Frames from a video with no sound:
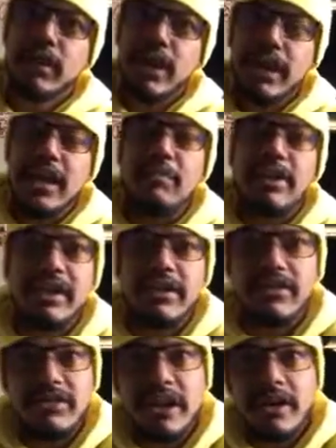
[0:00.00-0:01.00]
can it be
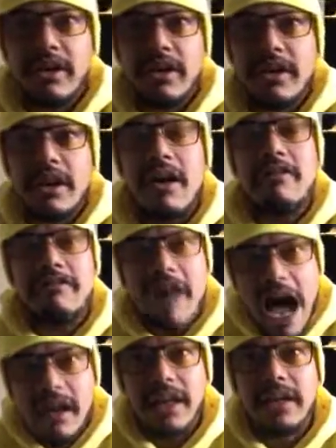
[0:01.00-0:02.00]
considered a
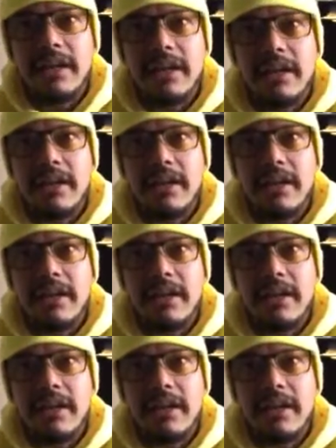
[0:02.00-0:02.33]
valid